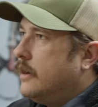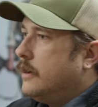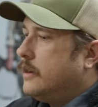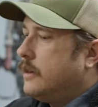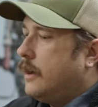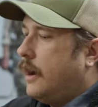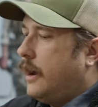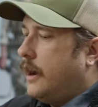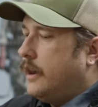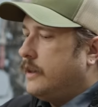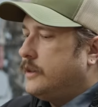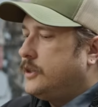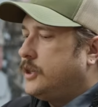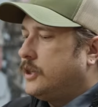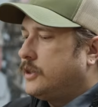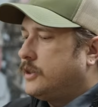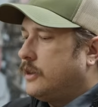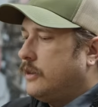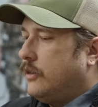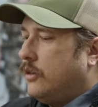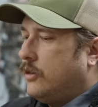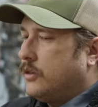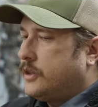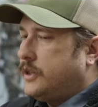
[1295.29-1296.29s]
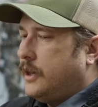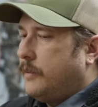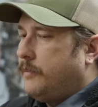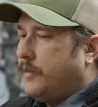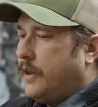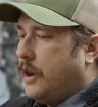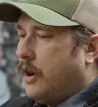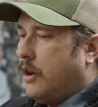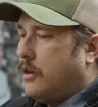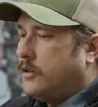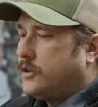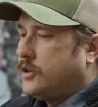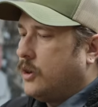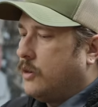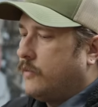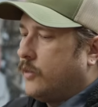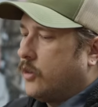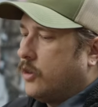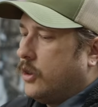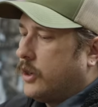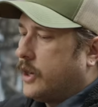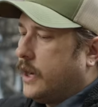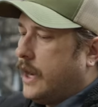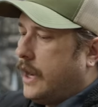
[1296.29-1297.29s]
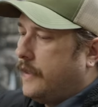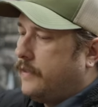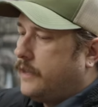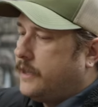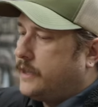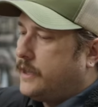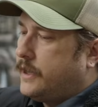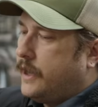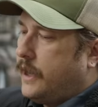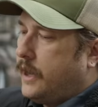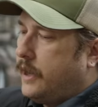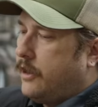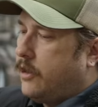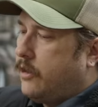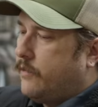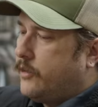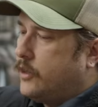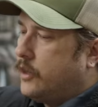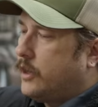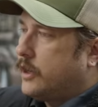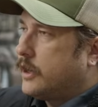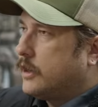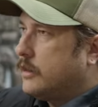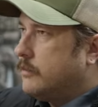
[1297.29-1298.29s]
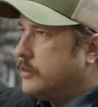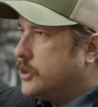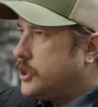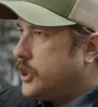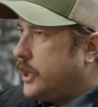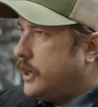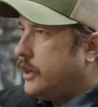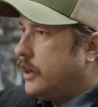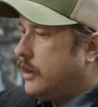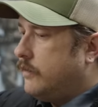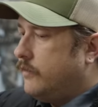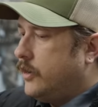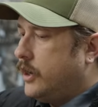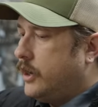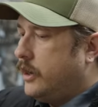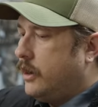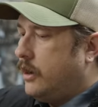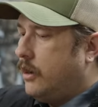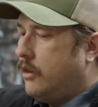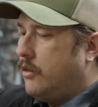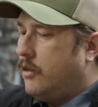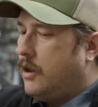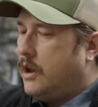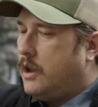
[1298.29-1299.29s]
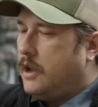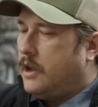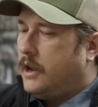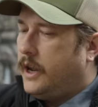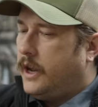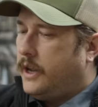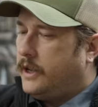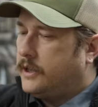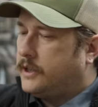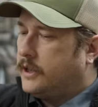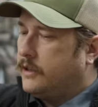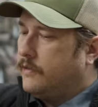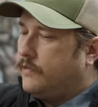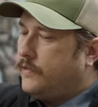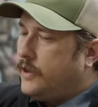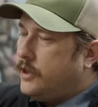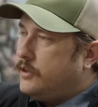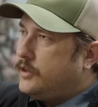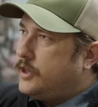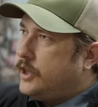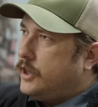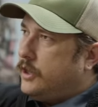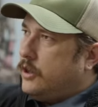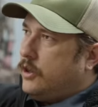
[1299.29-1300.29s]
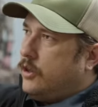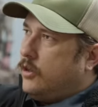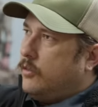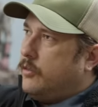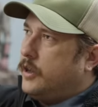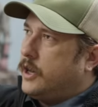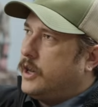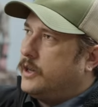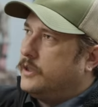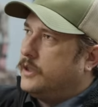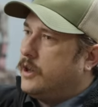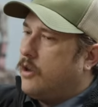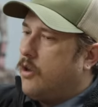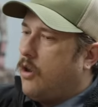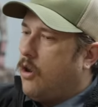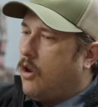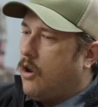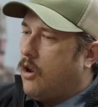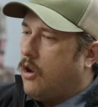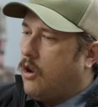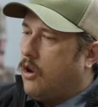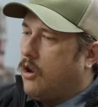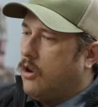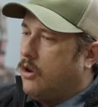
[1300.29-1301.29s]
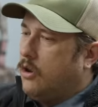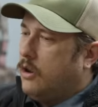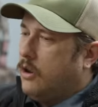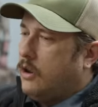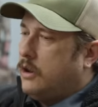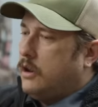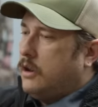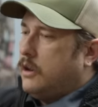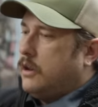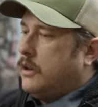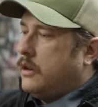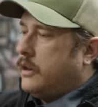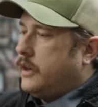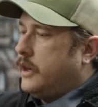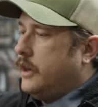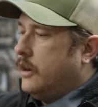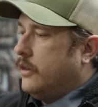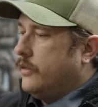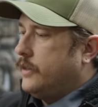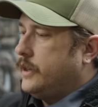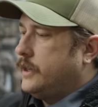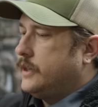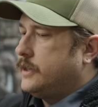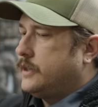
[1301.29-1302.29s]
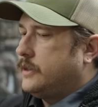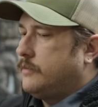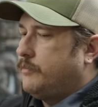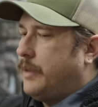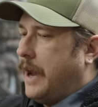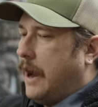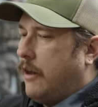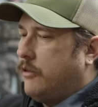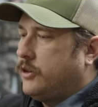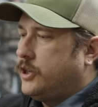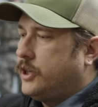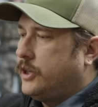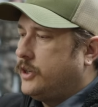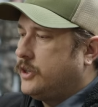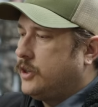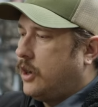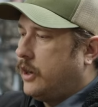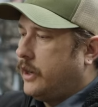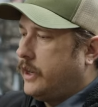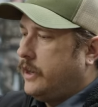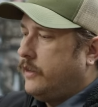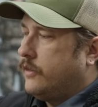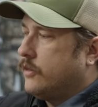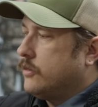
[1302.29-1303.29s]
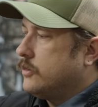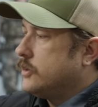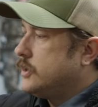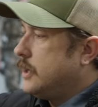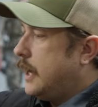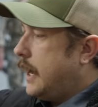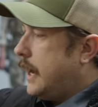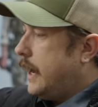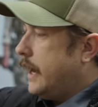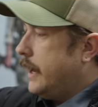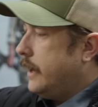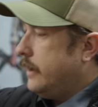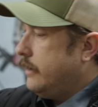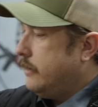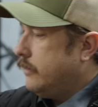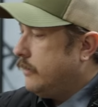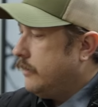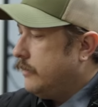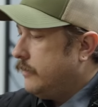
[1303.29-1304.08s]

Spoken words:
It's just a little tip there. So if you're looking at this kit or if you look at the machine gun video and it's confusing you because there are, you know, these pouches on either side